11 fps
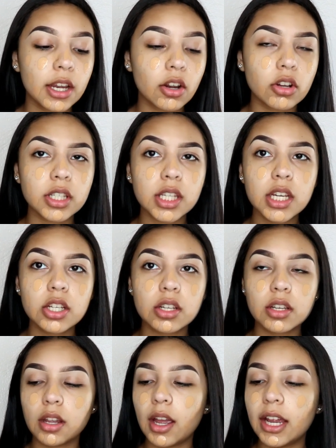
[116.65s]
And honestly,
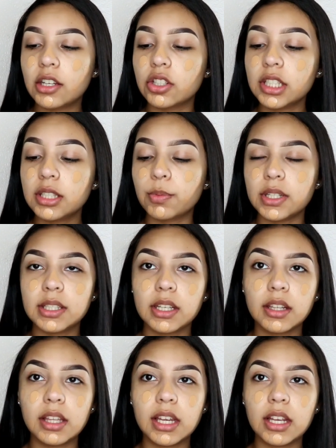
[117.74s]
I just
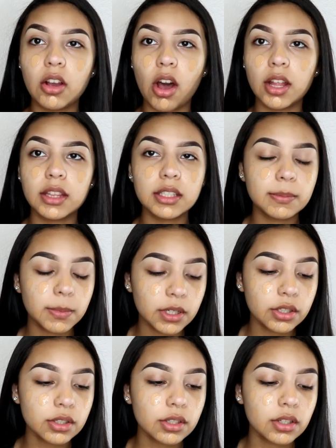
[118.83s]
recently got this
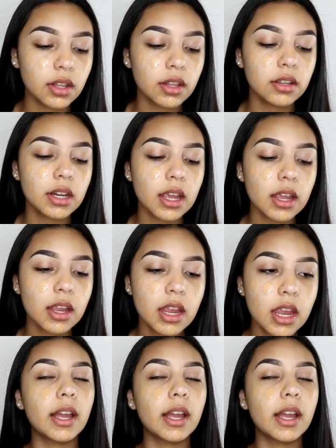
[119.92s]
sponge the other day.